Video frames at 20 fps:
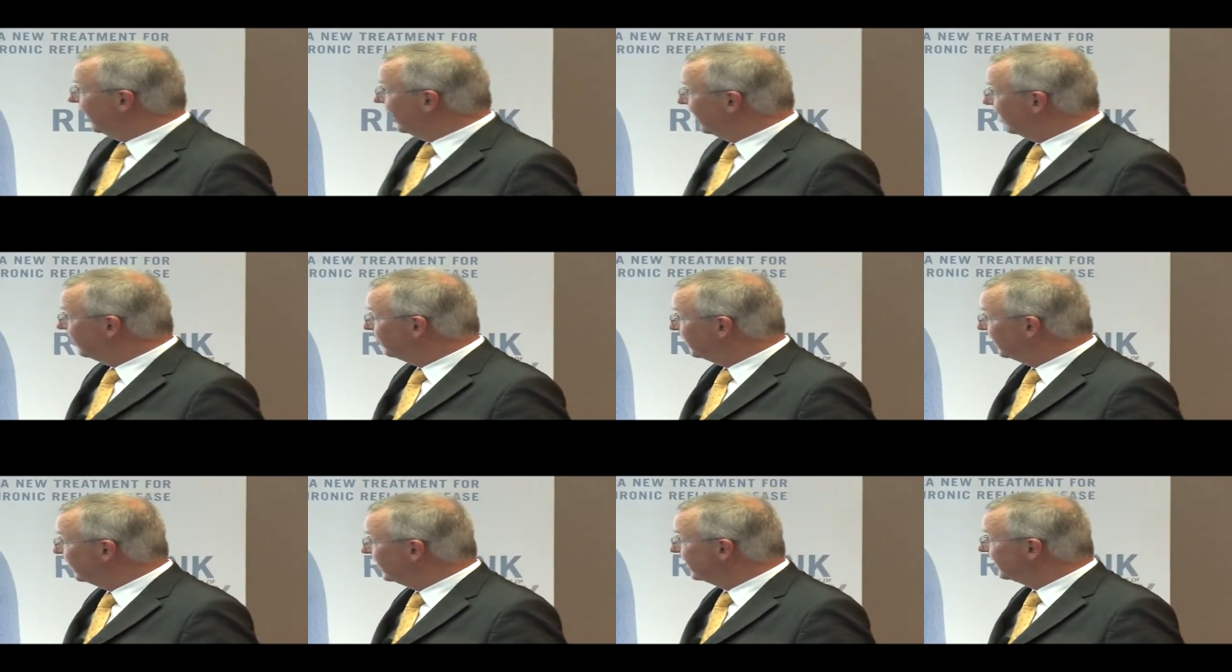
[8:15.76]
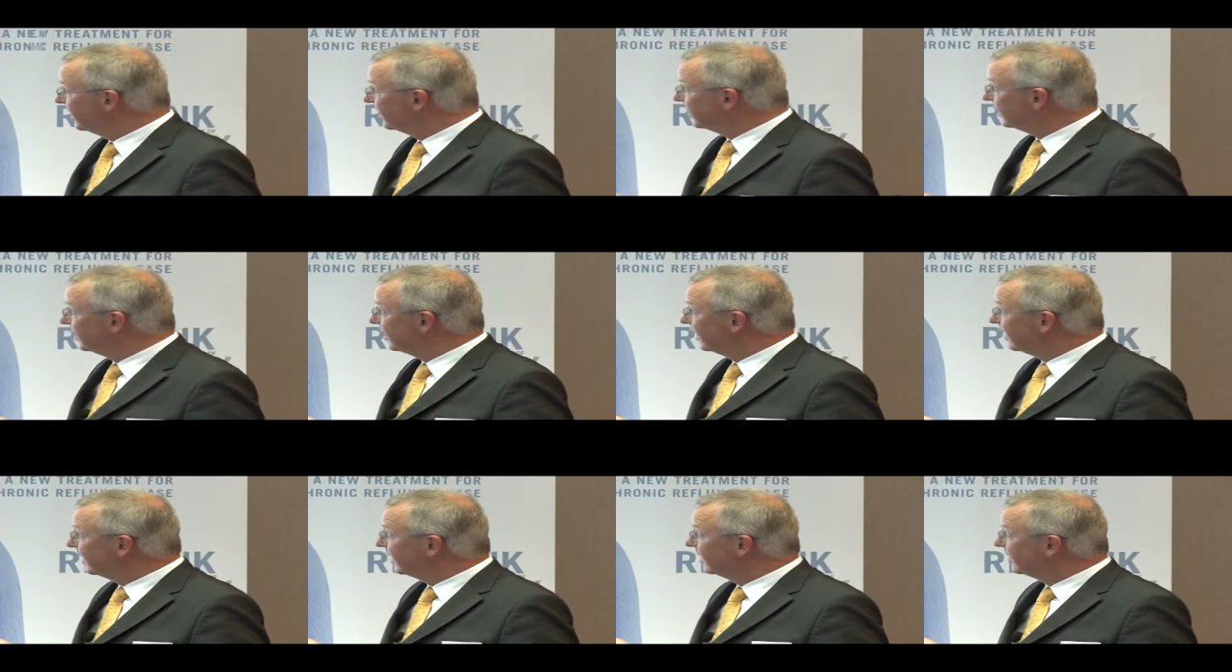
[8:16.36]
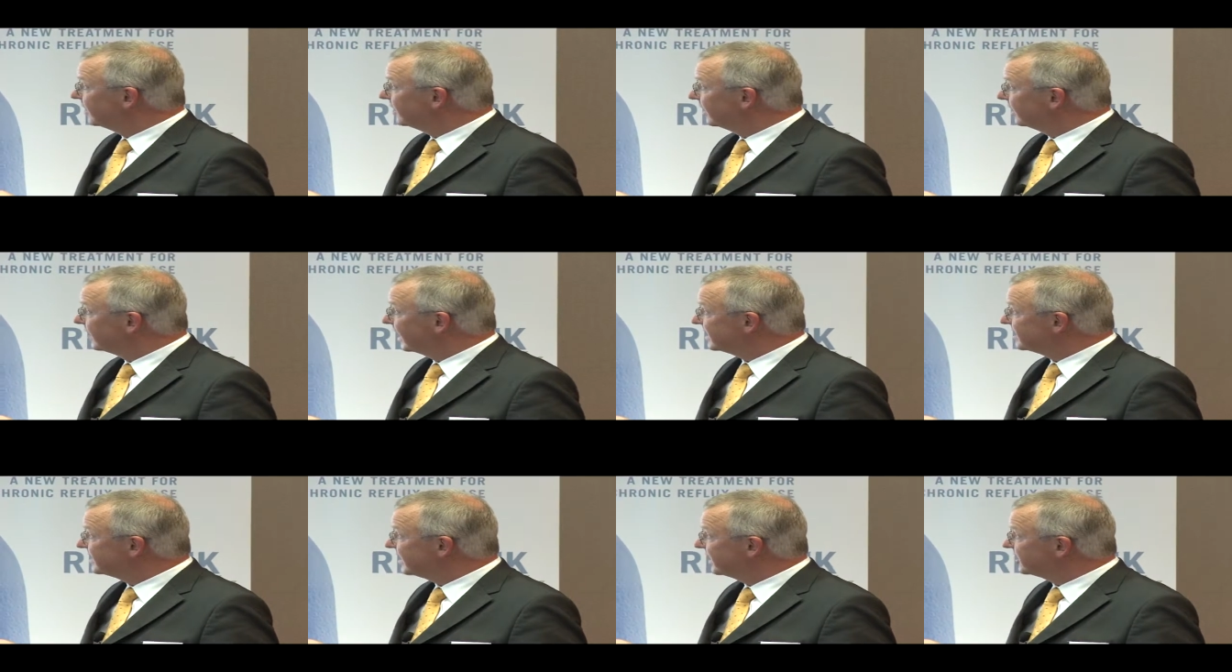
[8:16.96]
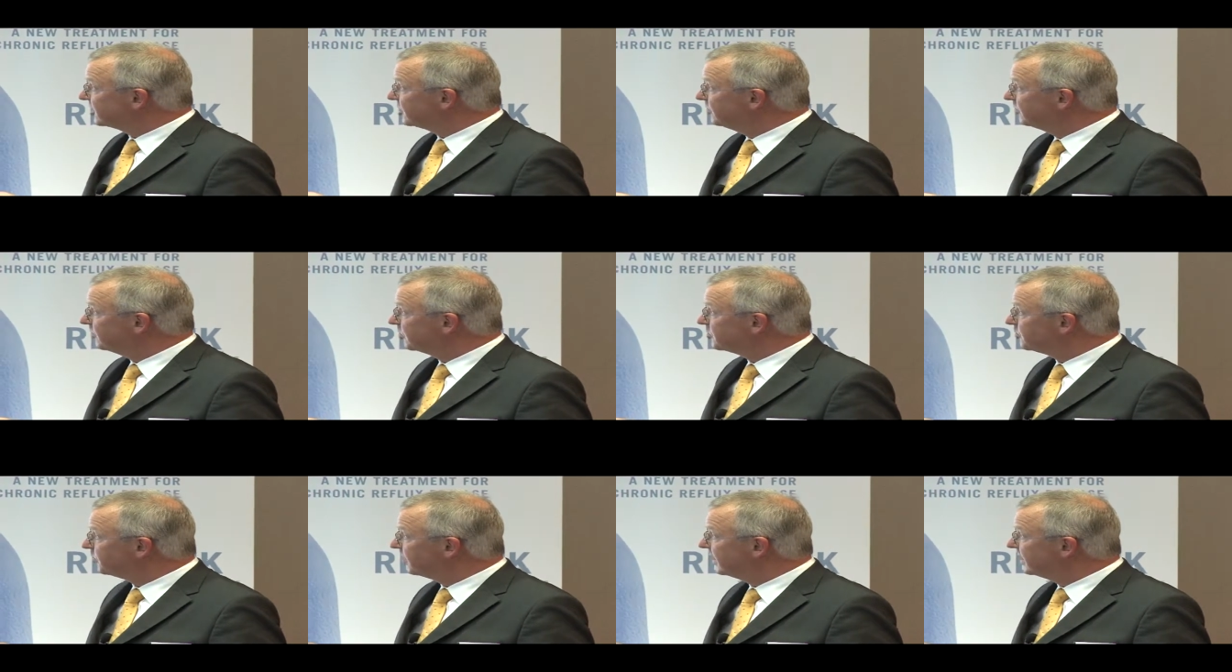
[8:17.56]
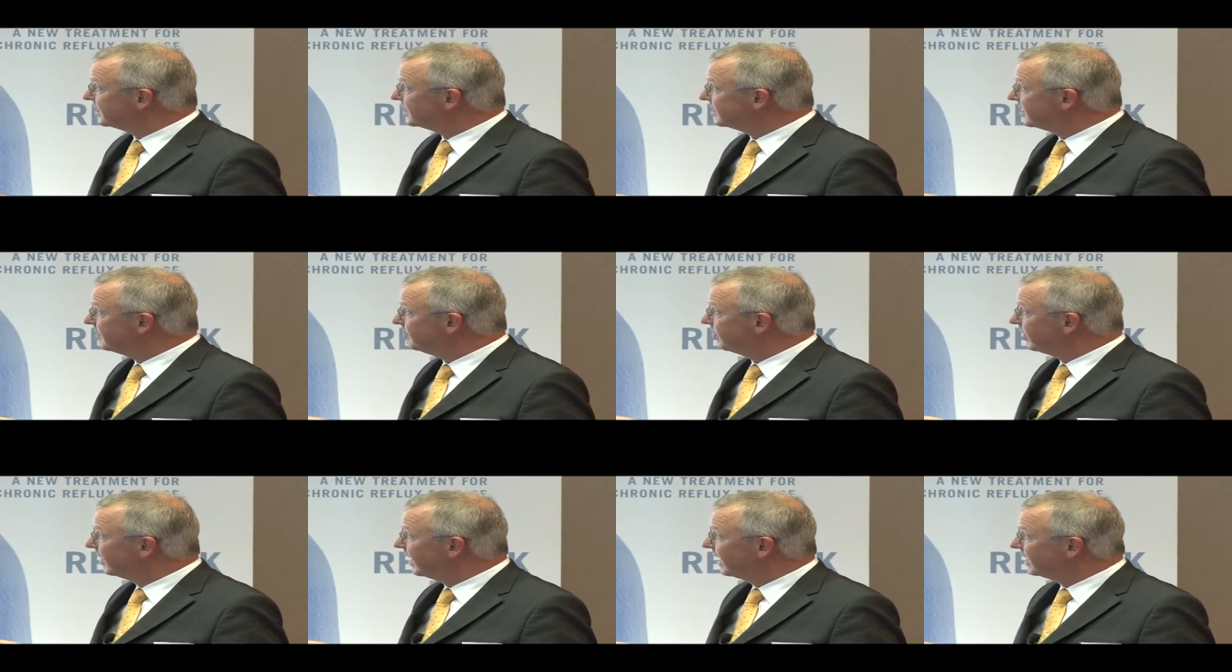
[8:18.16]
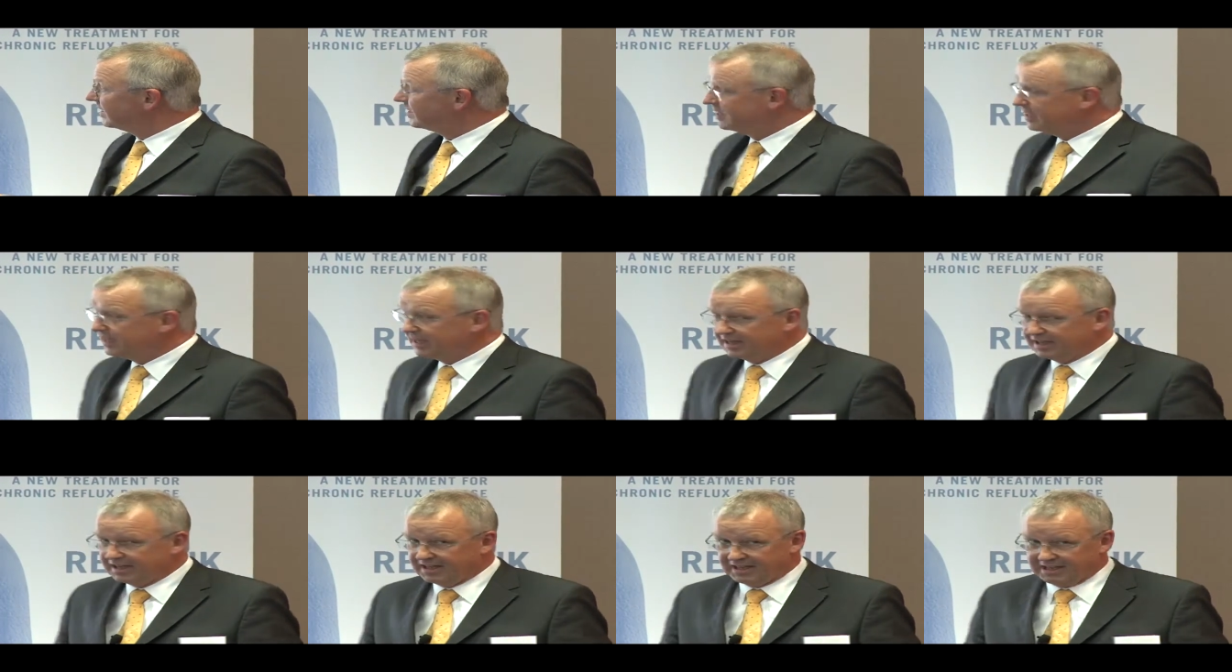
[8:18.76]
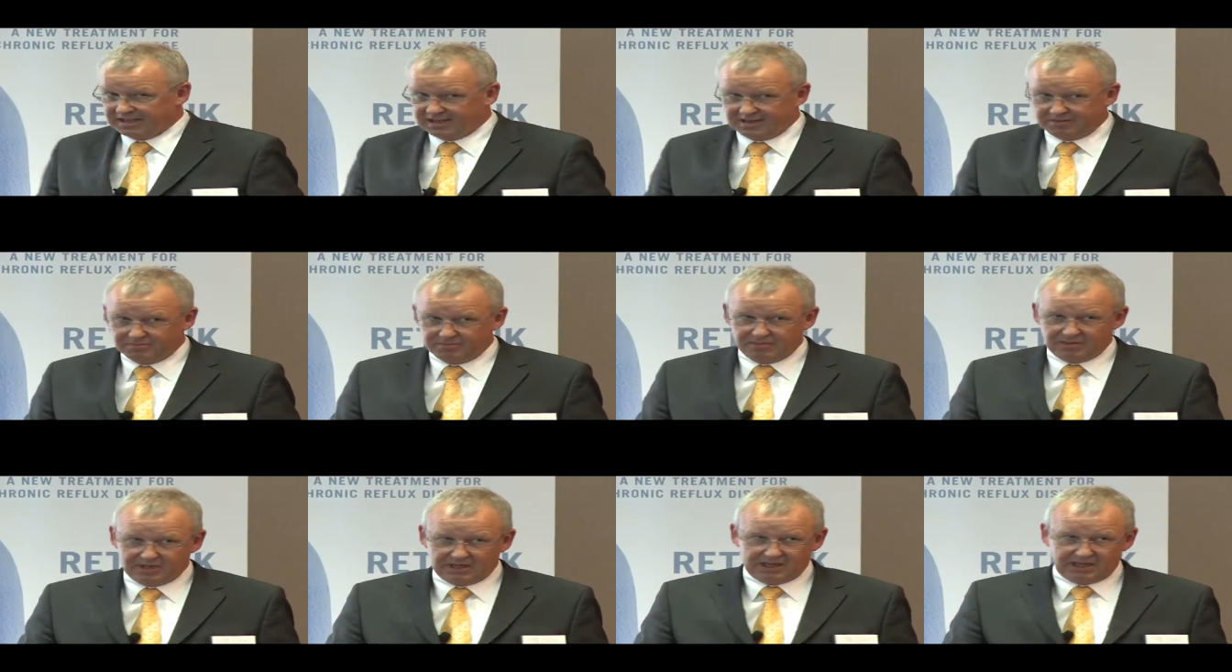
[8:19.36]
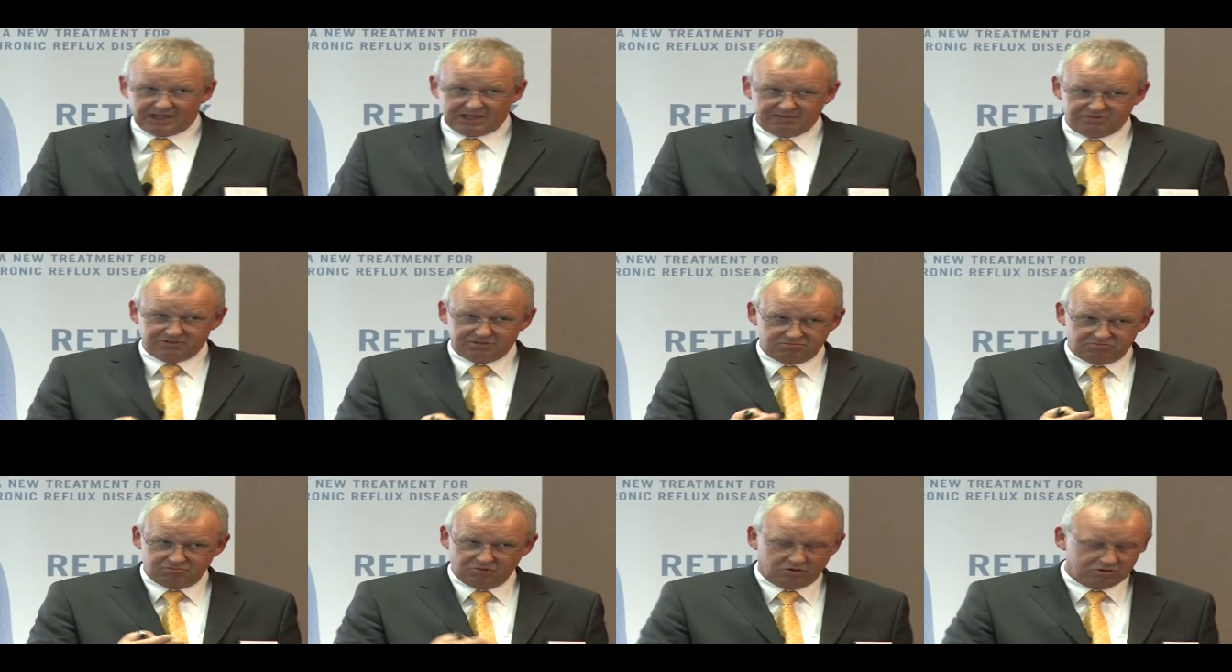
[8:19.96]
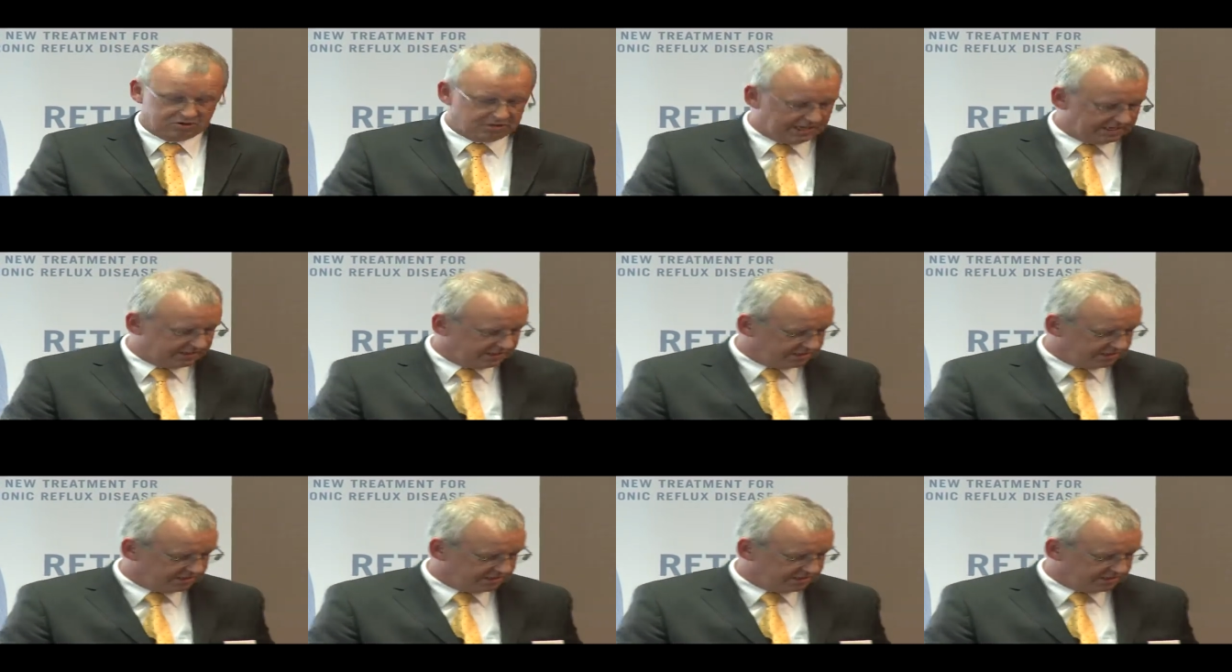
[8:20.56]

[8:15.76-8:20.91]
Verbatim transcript: Um, the, the dissection was pretty simple. And um, I've also